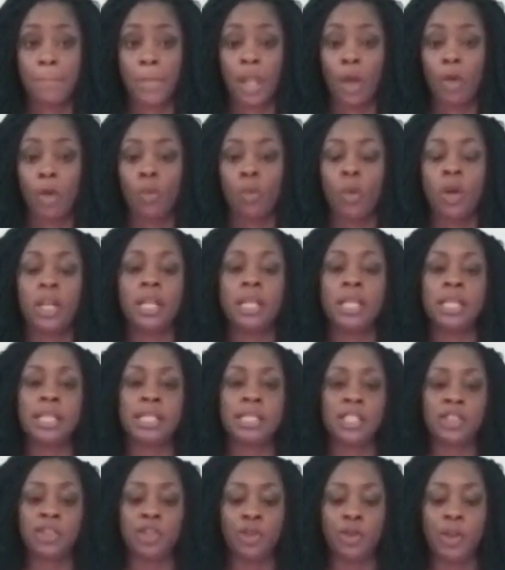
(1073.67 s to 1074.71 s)
what it
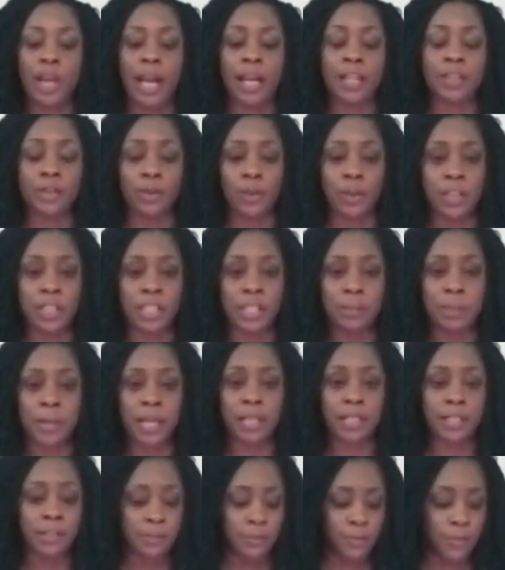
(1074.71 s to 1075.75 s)
is that you guys are
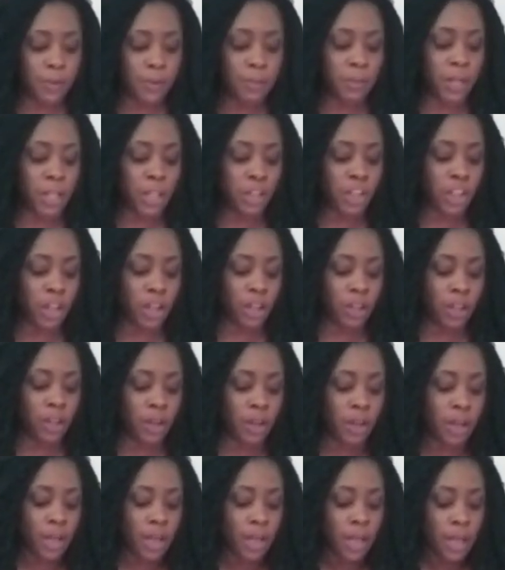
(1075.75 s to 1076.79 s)
expecting from each other.